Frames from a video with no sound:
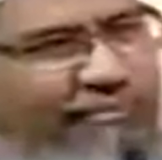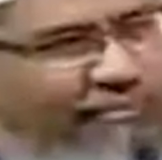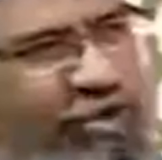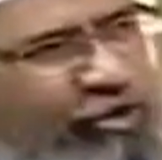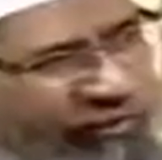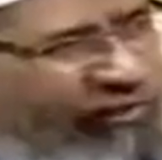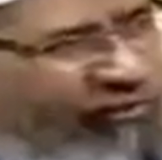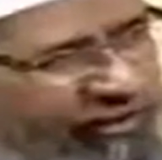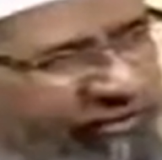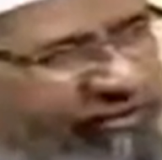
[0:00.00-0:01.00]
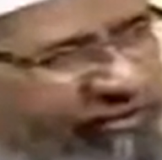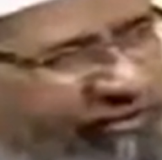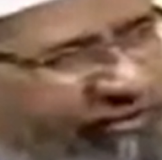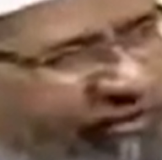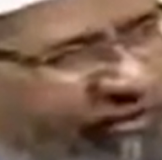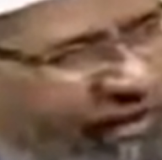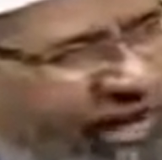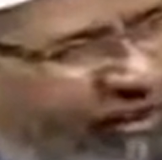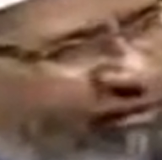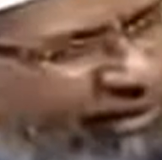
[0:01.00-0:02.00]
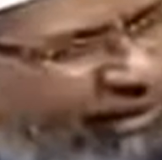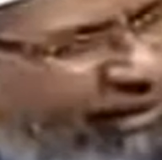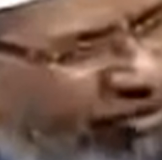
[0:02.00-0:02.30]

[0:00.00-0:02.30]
Let me tell you one thing, brother. I am a medical